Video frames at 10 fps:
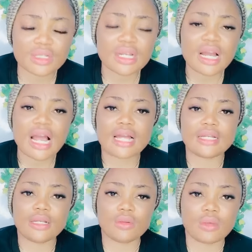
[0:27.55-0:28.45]

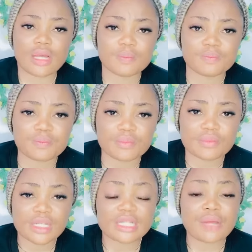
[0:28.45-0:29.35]
Hallelujah
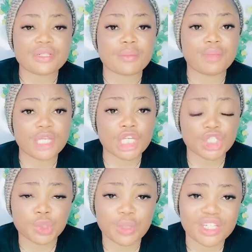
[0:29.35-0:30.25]
there is a big issue
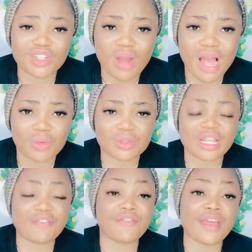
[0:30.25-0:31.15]
in your house, a
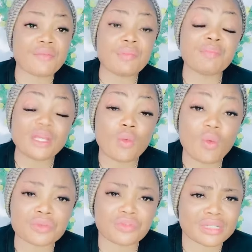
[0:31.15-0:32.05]
very big one
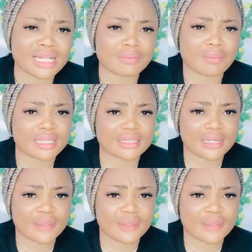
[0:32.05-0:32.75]
for that matter.